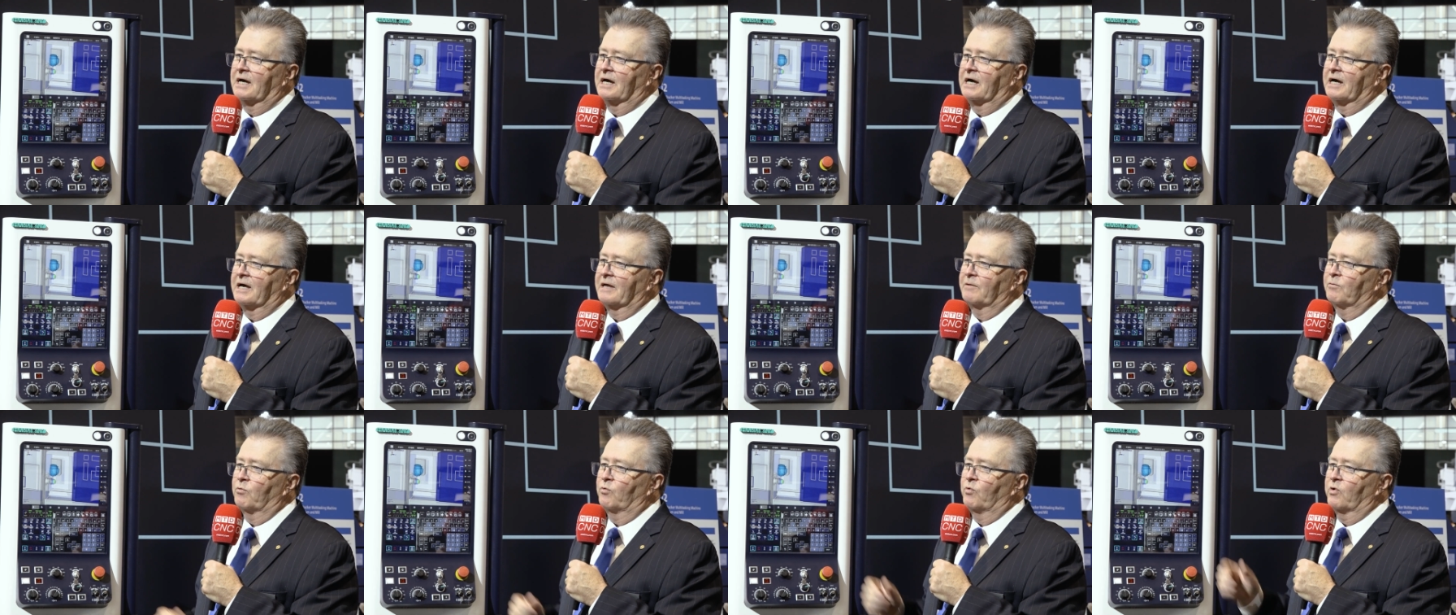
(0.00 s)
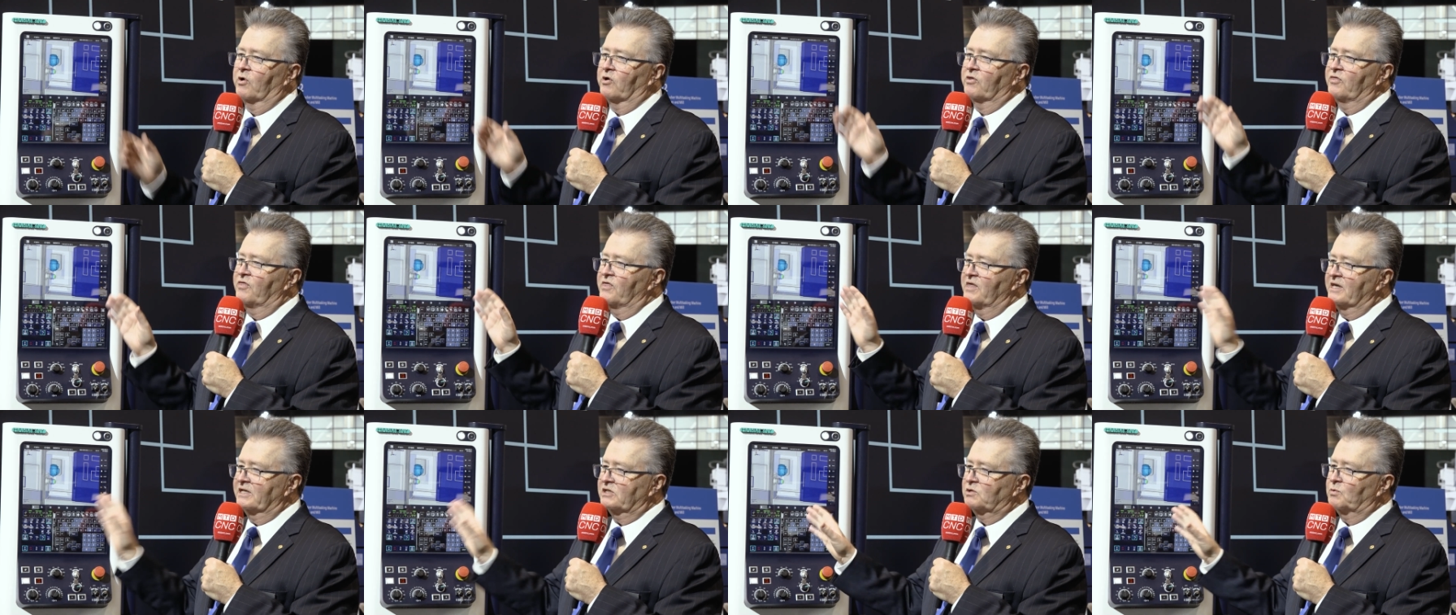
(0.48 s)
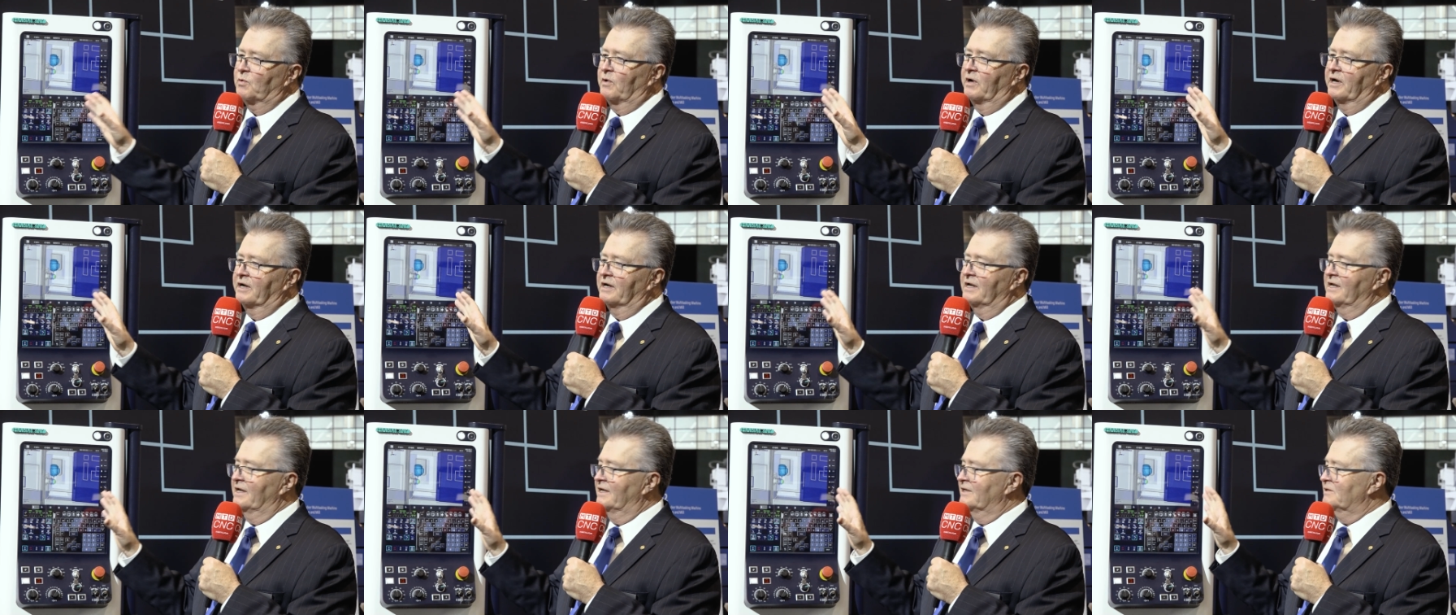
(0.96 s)
Uh, where this
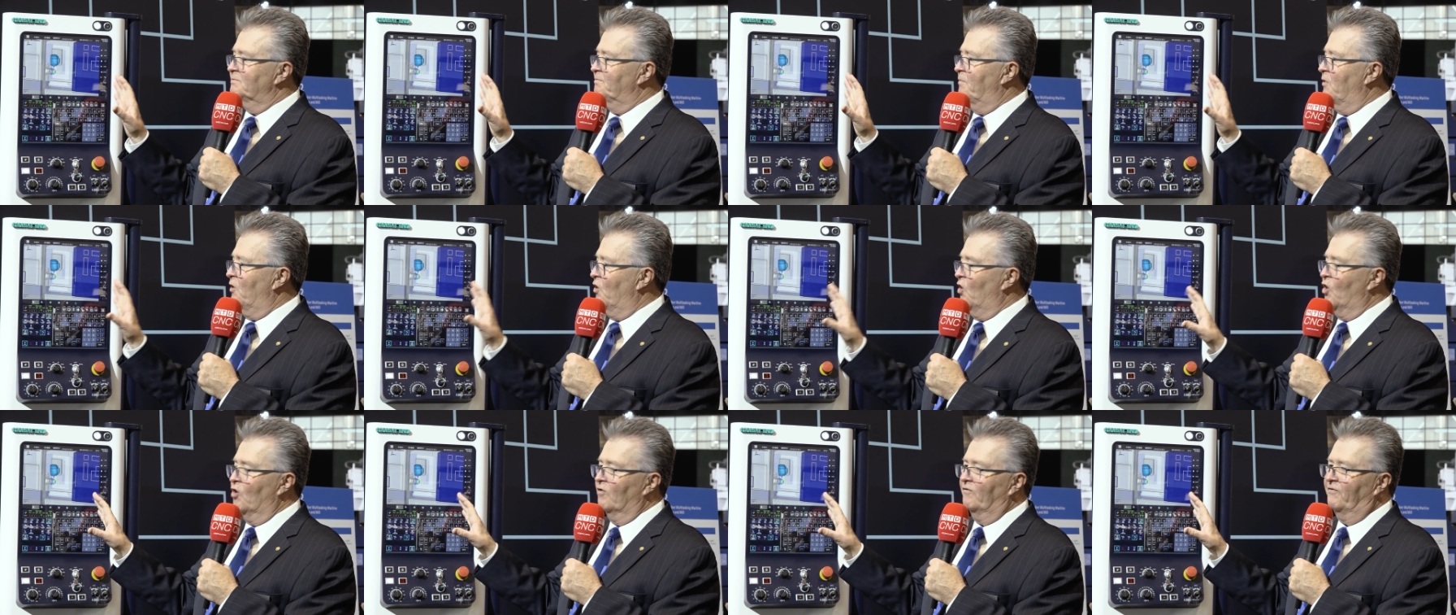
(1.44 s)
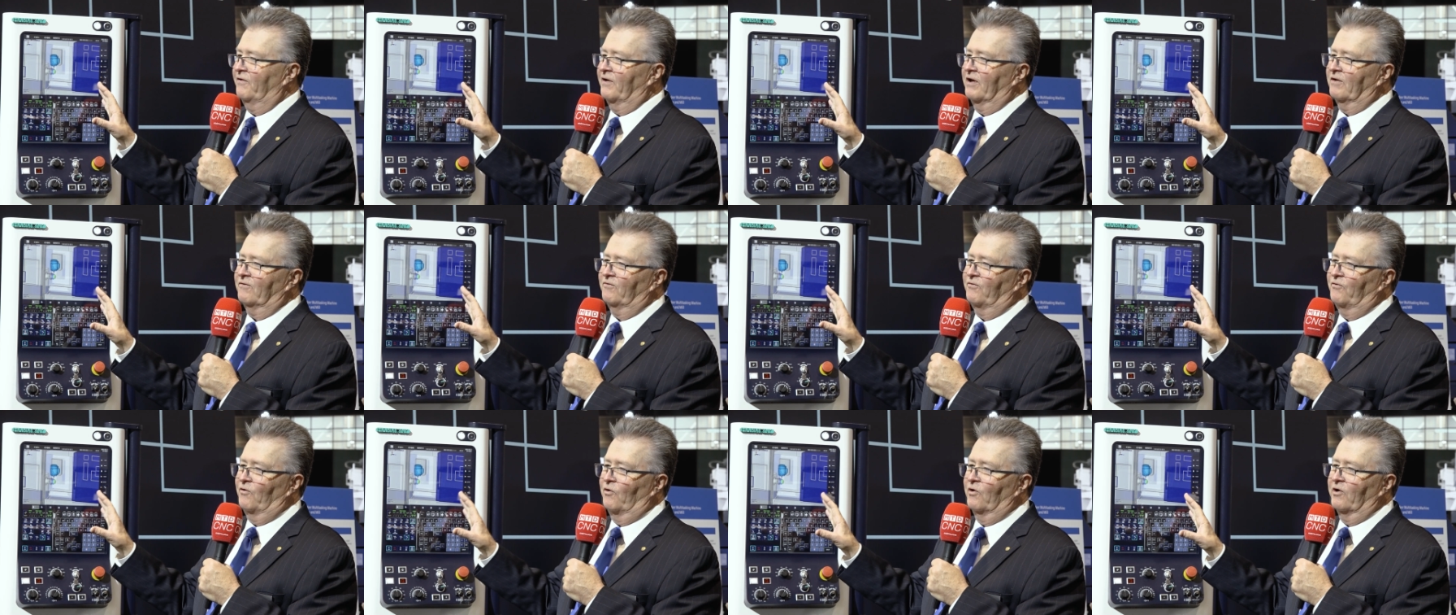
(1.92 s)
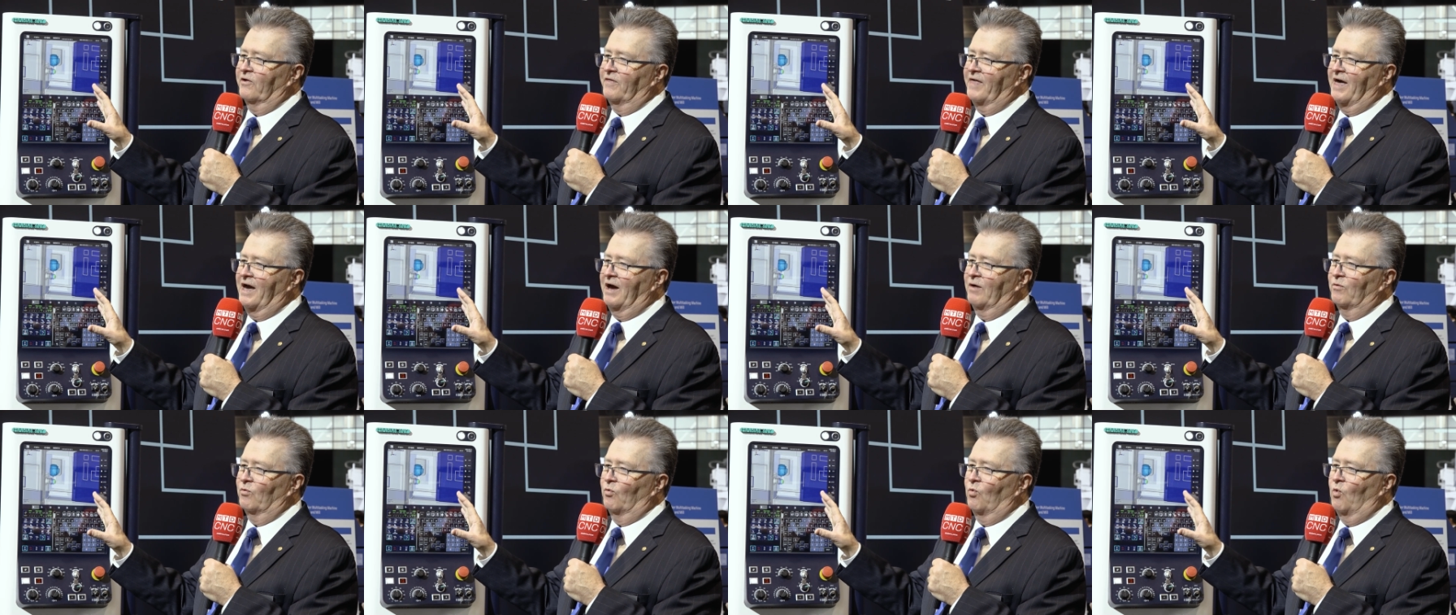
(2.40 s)
one is perfect for
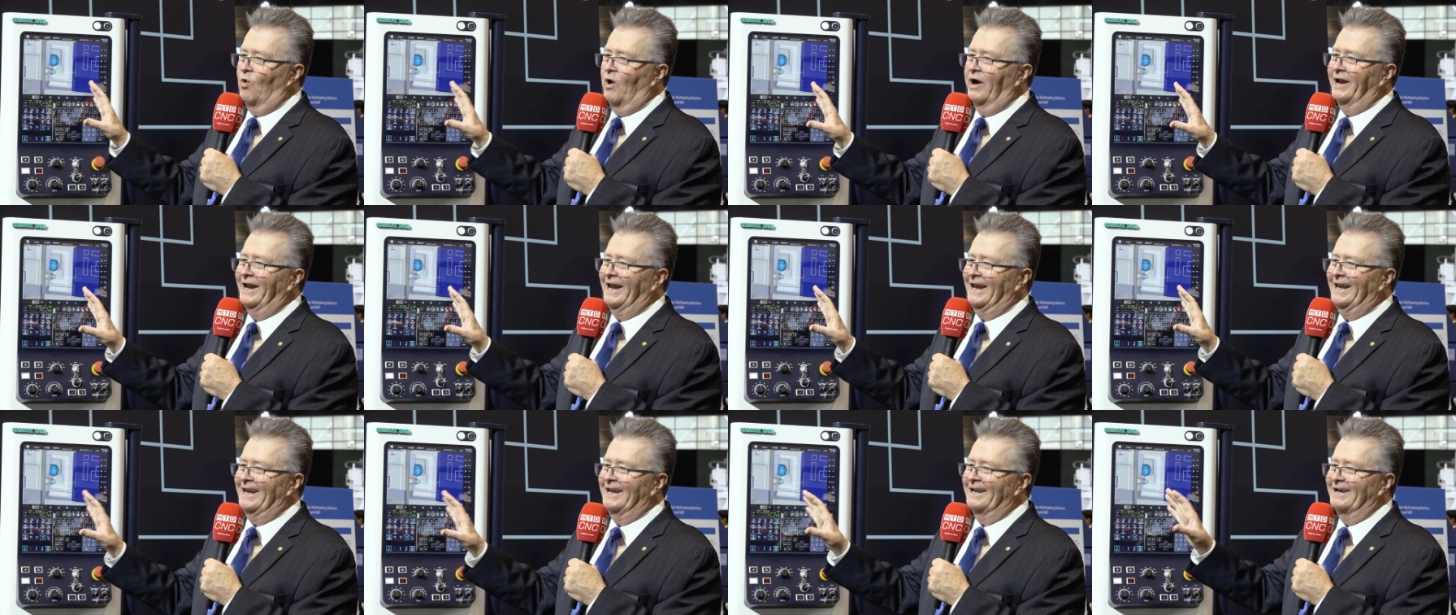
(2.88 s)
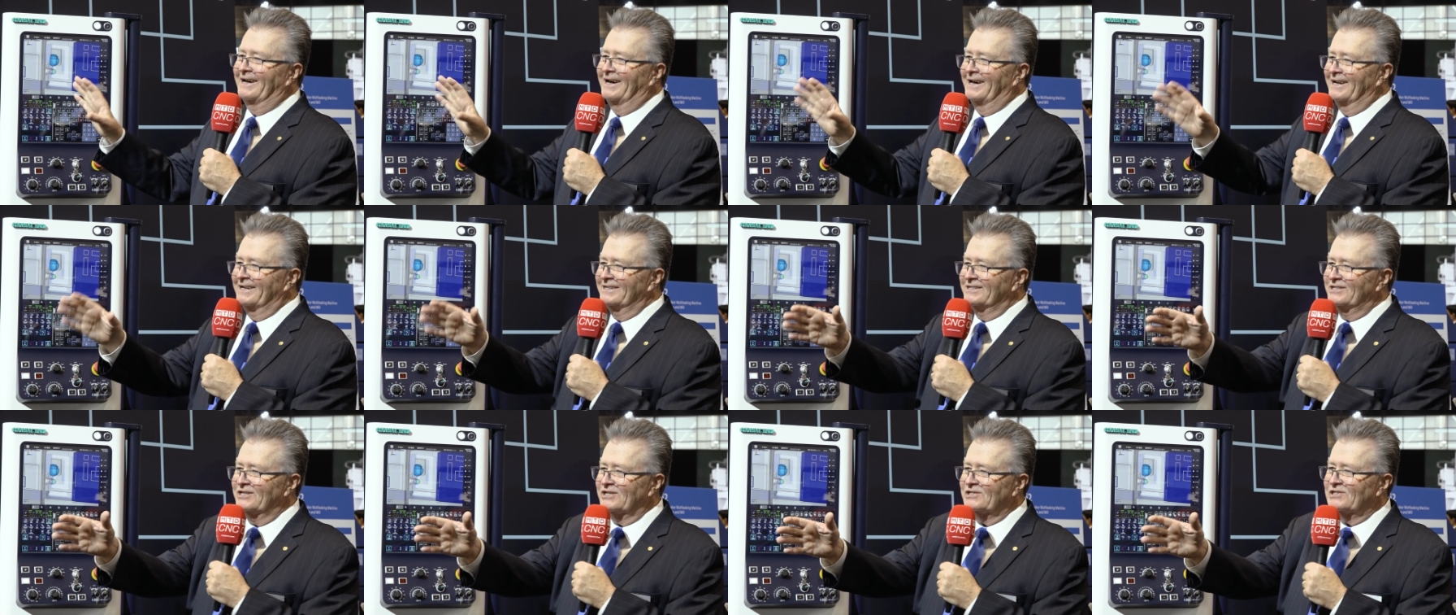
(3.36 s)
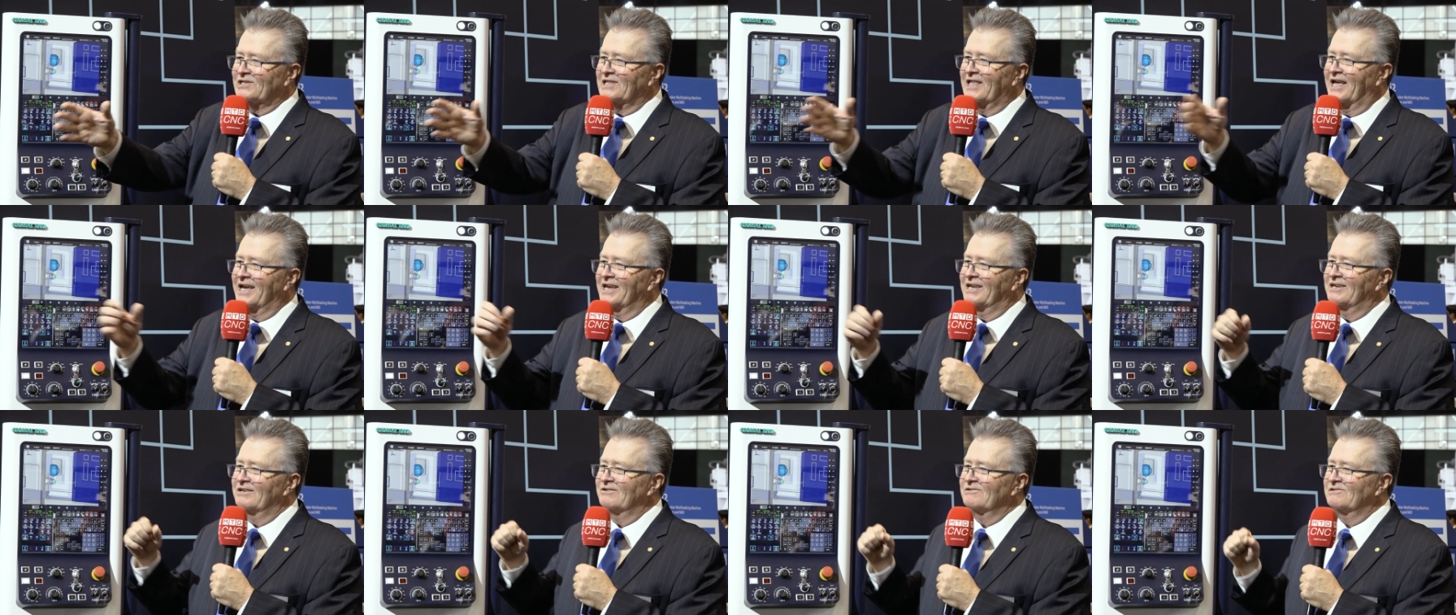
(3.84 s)
that one and done, just
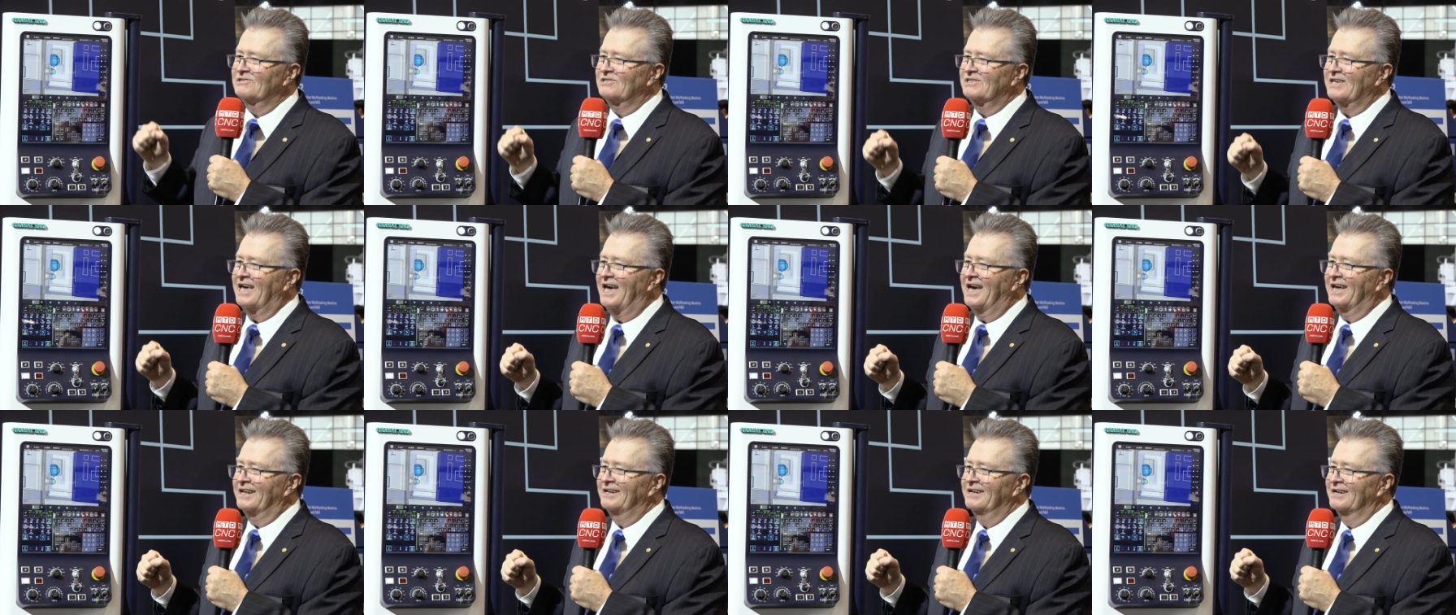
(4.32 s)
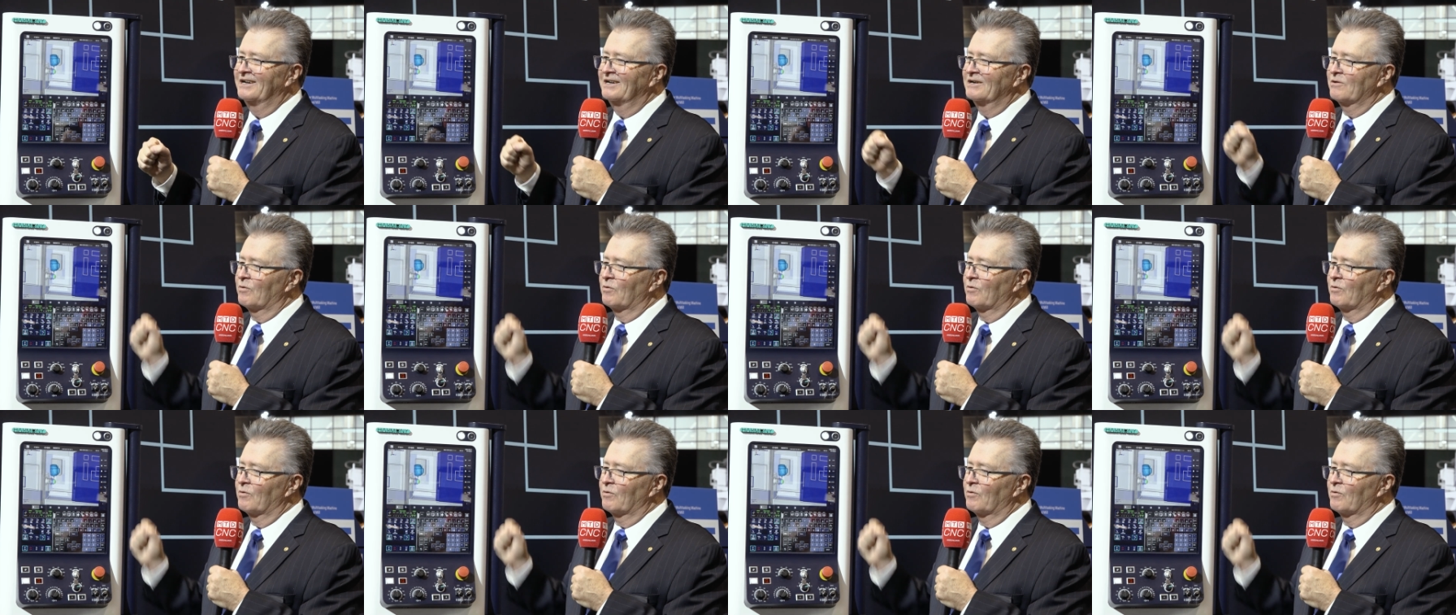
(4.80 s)
like you said.